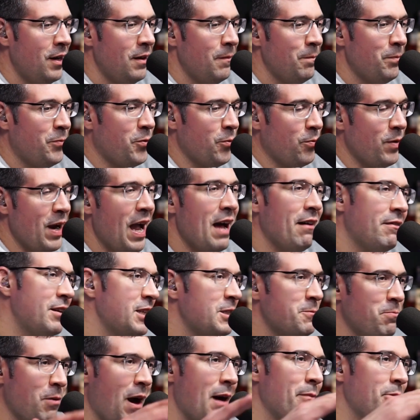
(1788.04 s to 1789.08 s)
The reality is
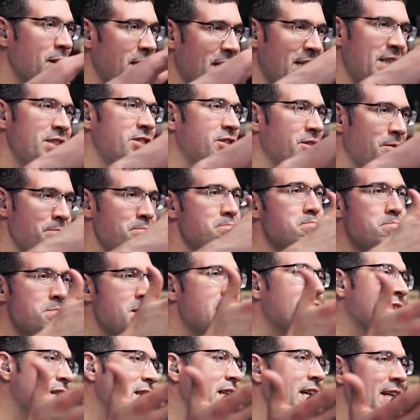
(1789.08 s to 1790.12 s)
probably he's a
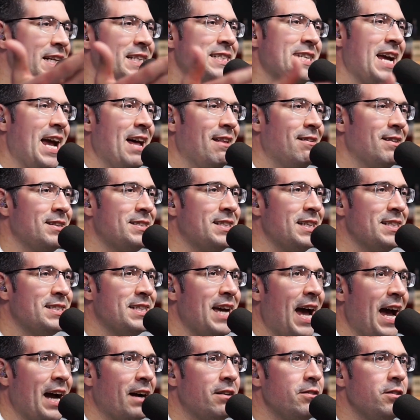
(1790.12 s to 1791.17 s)
middling talented
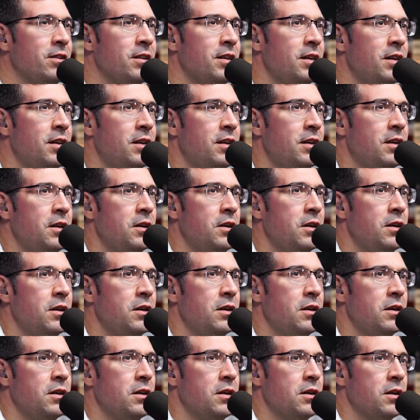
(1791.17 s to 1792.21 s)
tackle.
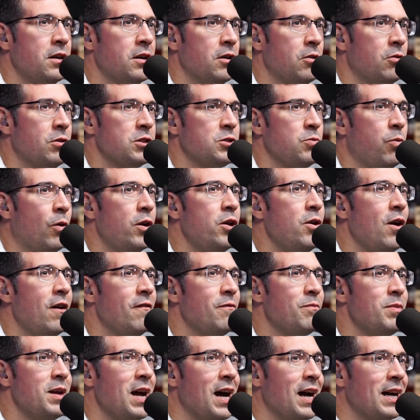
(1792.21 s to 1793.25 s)
Chris, what do you have
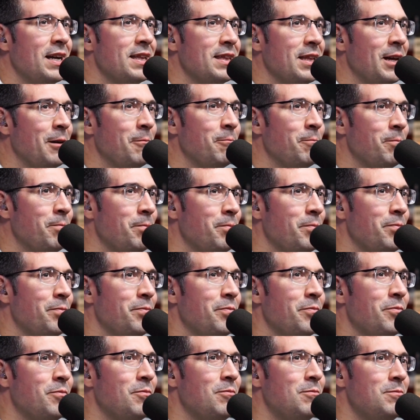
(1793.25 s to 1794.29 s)
behind them?
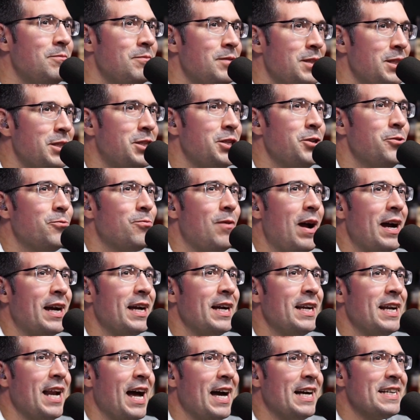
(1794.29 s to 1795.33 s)
Do you
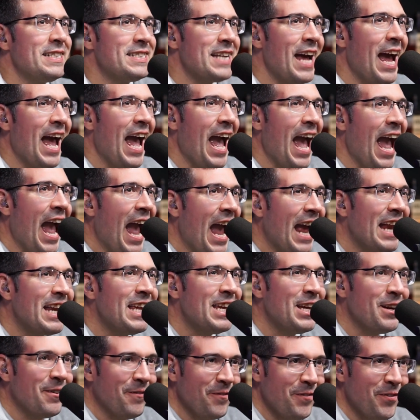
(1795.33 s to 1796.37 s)
recognize
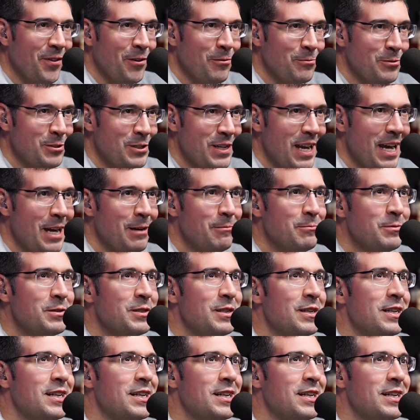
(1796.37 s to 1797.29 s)
any of those names.